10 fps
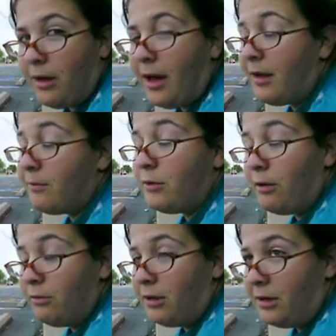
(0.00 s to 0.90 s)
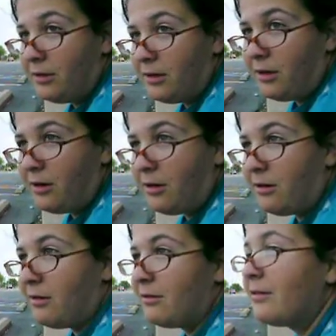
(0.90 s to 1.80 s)
I am no
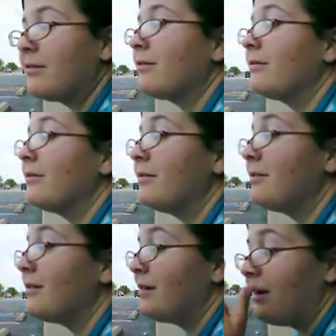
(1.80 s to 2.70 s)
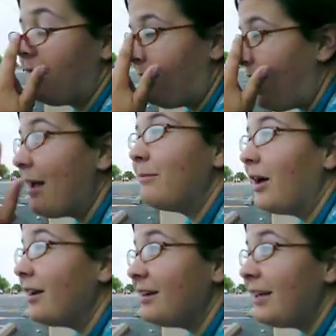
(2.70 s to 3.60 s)
longer, or I'm
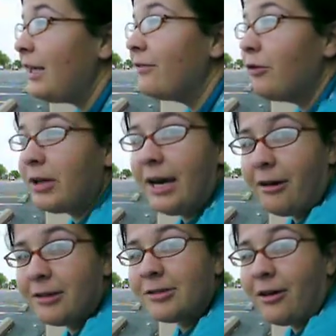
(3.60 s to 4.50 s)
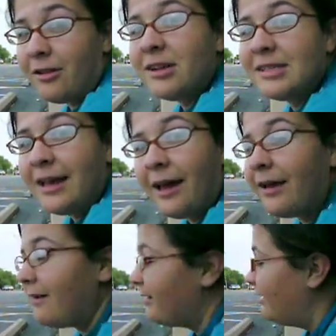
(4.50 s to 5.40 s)
not an evil character on the
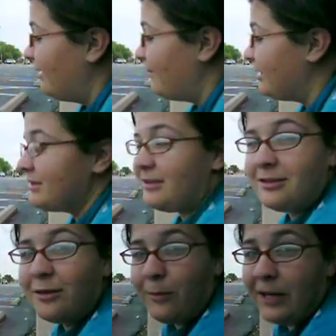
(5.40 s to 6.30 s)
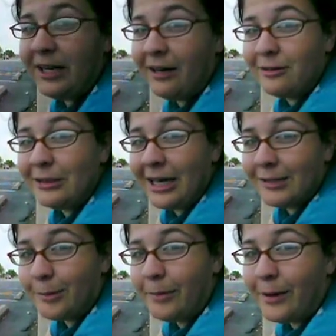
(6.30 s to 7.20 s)
site. Because there's no way in hell you guys
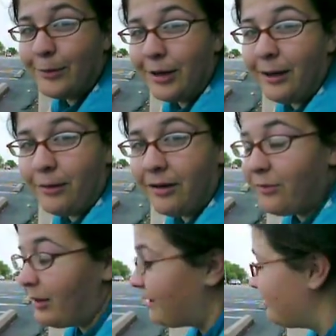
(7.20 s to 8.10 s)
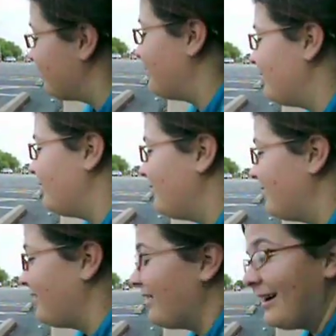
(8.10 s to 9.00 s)
will be able to get rid of me.
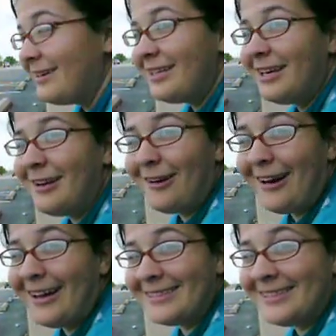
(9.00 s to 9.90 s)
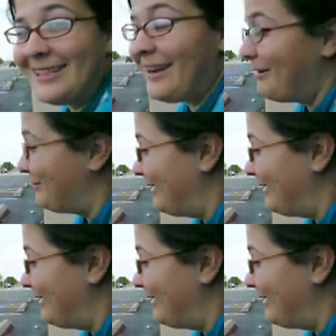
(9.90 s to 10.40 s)
I take your ass down.